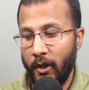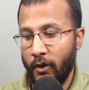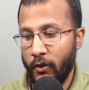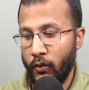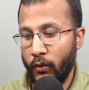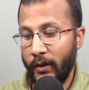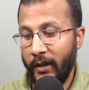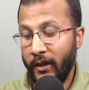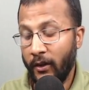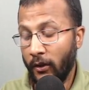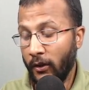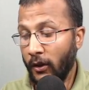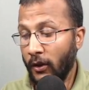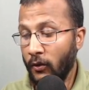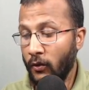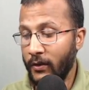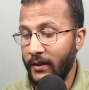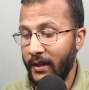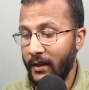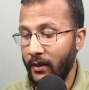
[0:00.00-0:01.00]
So in order
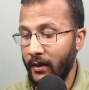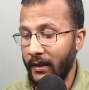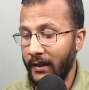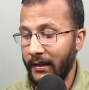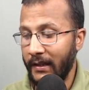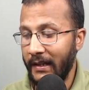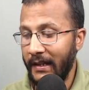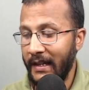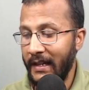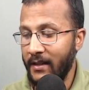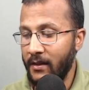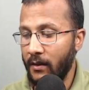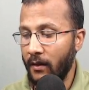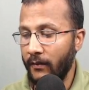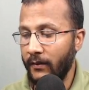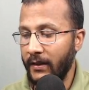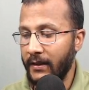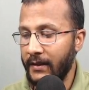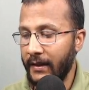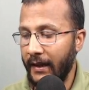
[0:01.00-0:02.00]
to generate each
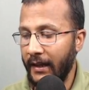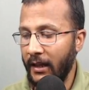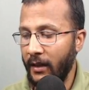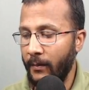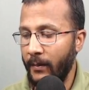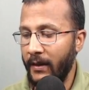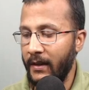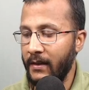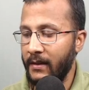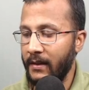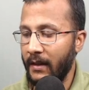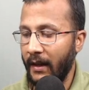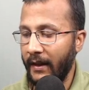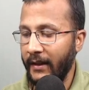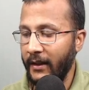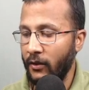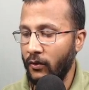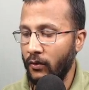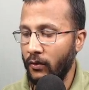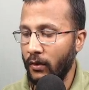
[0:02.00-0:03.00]
of these elements I
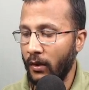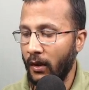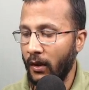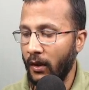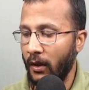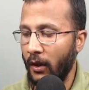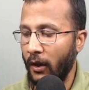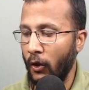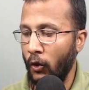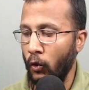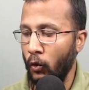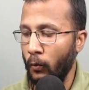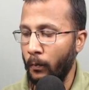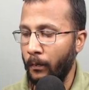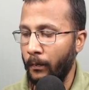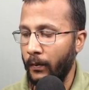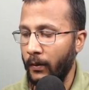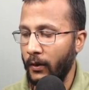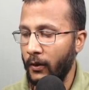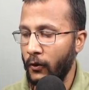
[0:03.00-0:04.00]
need to run a
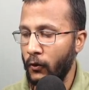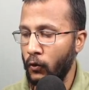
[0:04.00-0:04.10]
loop.